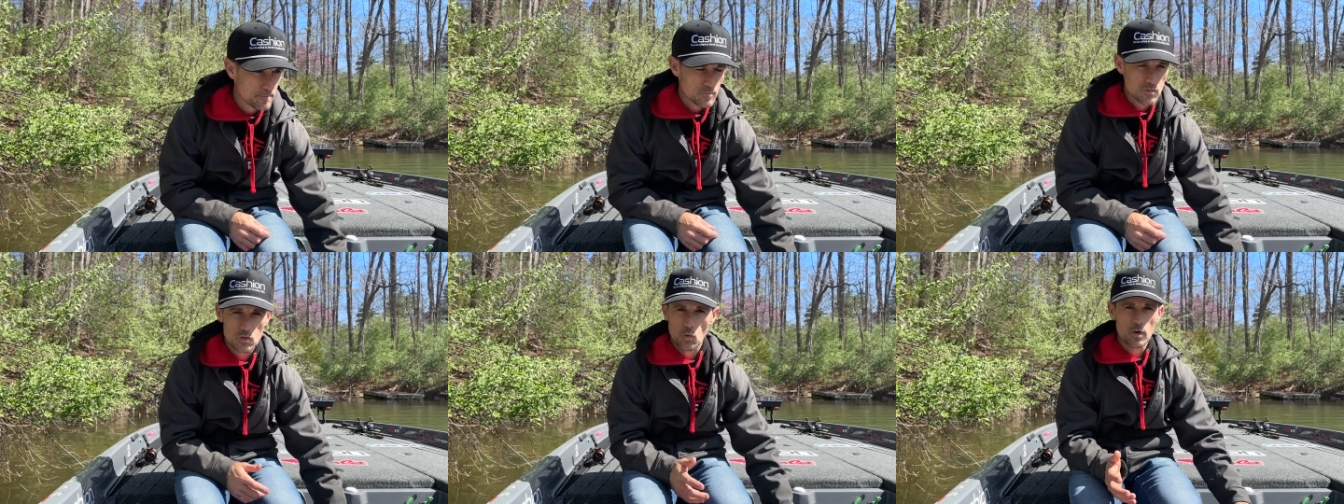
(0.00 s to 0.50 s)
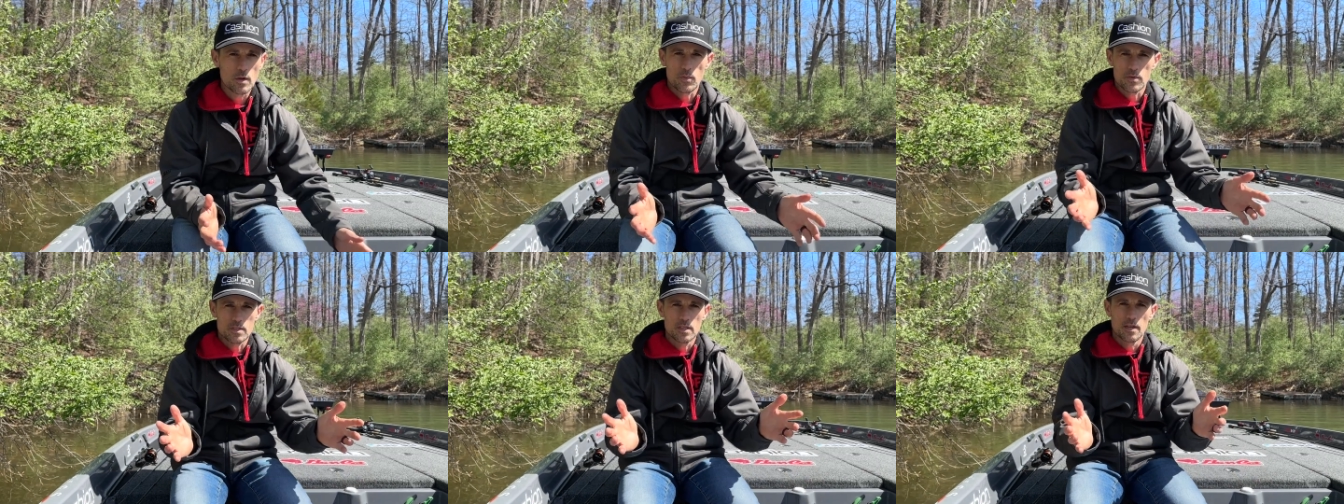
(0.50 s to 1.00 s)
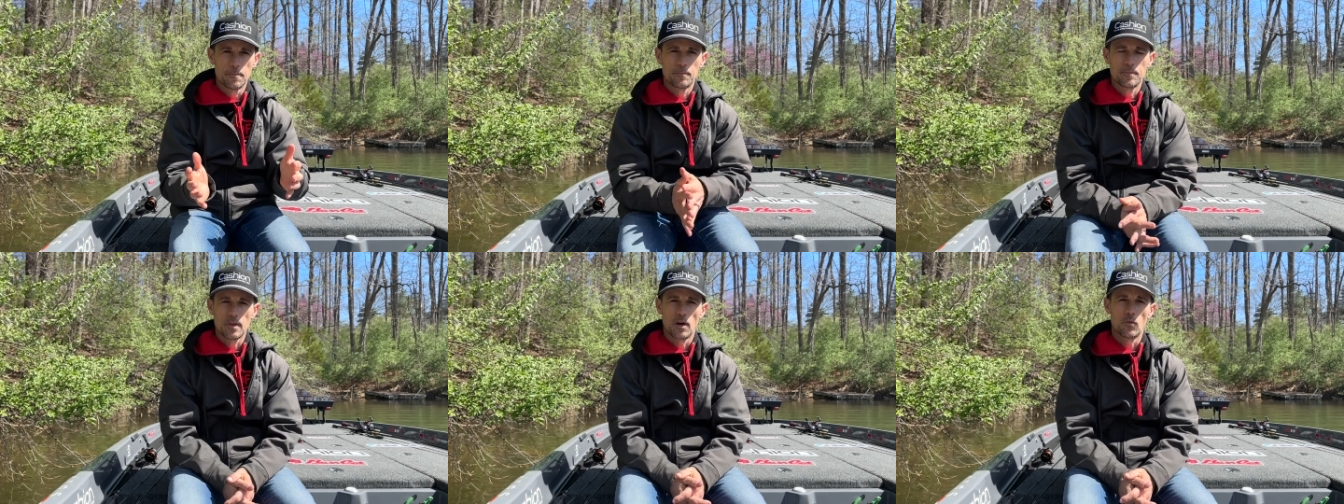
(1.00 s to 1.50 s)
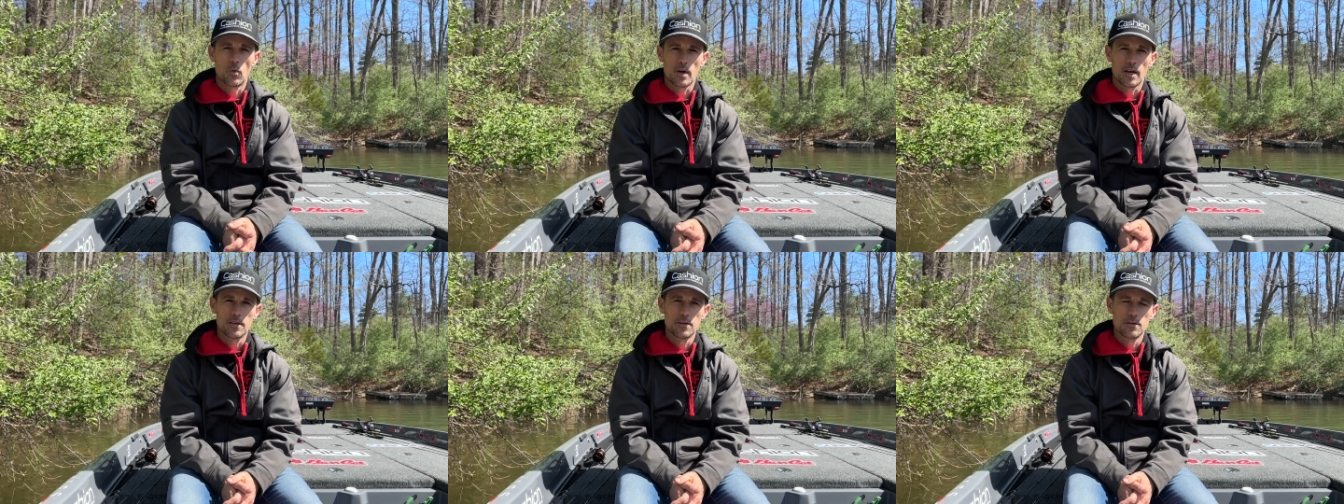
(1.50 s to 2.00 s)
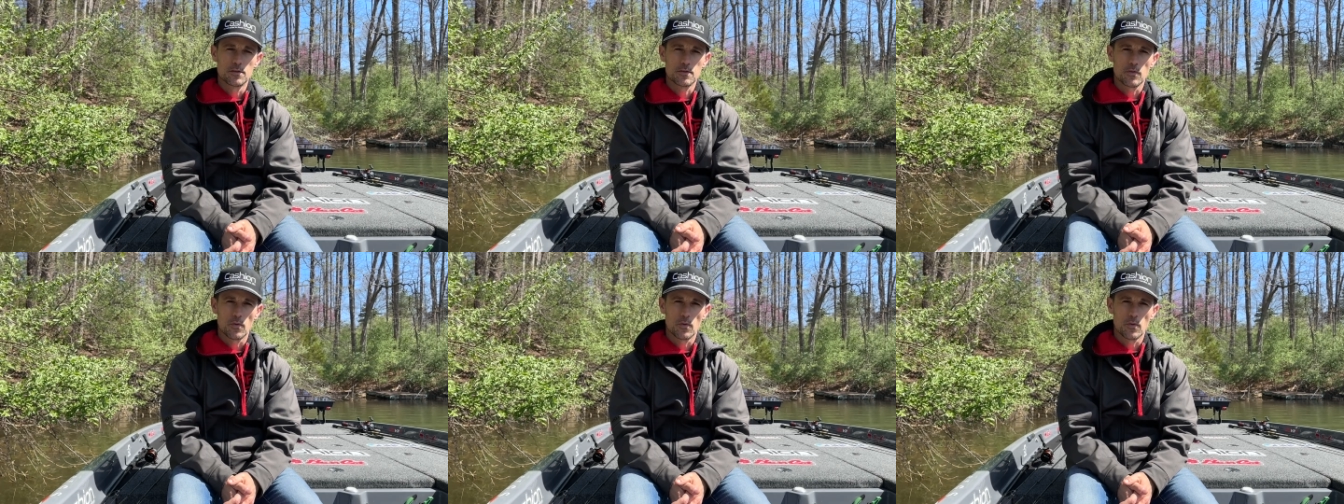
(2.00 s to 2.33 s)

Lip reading: 20% of what I use for